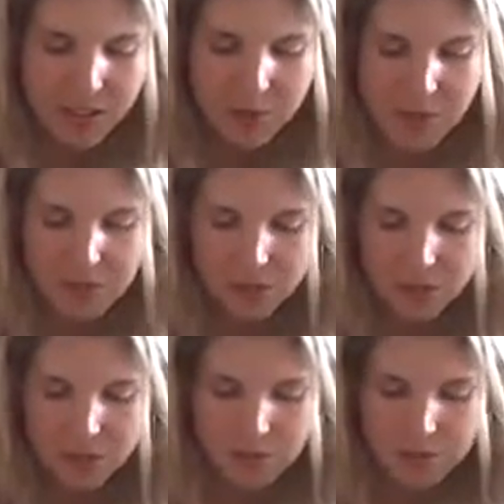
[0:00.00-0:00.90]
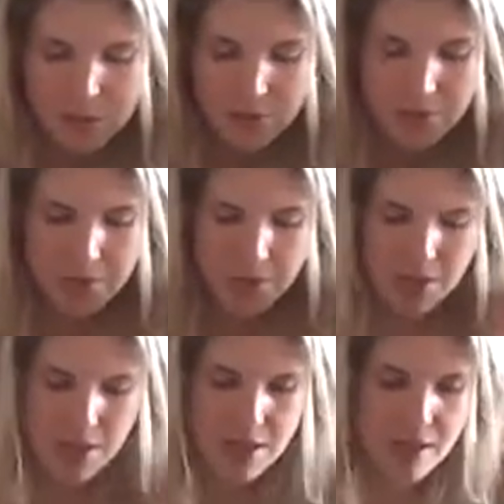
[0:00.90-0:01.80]
smells so good with the mountain mint
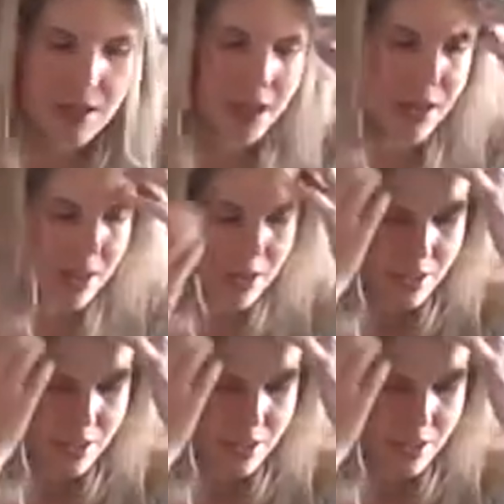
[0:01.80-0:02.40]
in there.